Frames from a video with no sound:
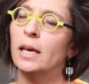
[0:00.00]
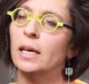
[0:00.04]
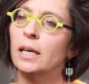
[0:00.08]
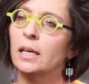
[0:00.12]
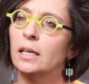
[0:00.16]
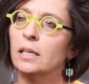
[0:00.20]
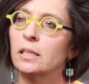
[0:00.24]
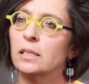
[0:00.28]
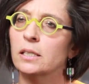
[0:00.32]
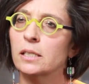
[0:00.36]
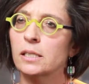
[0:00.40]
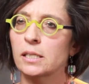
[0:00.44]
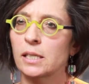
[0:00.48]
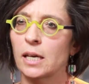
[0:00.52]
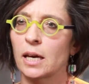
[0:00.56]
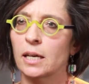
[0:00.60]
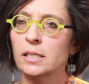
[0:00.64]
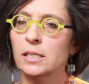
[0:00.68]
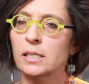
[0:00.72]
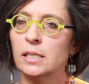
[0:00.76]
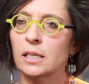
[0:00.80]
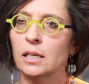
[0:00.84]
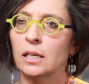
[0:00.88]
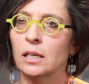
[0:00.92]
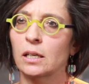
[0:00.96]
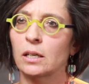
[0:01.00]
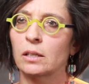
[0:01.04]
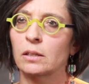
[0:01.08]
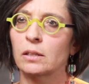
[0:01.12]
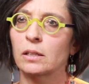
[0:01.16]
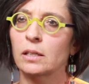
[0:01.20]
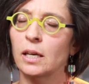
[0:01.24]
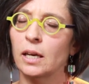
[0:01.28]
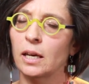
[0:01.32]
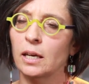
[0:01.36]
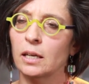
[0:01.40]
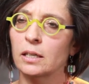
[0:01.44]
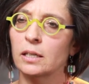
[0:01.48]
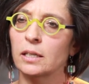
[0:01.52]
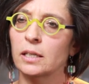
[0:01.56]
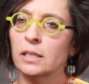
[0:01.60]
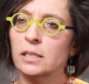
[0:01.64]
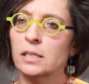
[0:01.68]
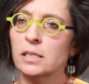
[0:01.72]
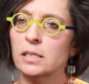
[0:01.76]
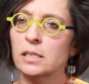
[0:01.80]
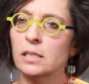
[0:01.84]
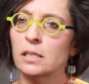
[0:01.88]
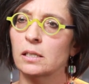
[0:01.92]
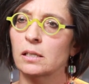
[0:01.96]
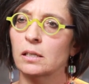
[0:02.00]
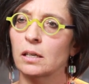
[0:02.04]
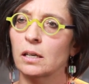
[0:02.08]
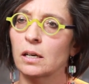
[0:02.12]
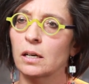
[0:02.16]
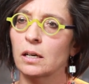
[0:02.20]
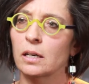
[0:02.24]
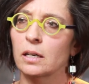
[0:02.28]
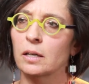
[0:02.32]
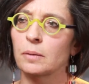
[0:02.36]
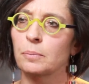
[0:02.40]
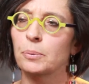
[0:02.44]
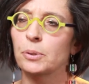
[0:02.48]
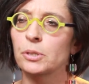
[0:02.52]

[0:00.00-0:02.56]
in assessing the candidate's uh,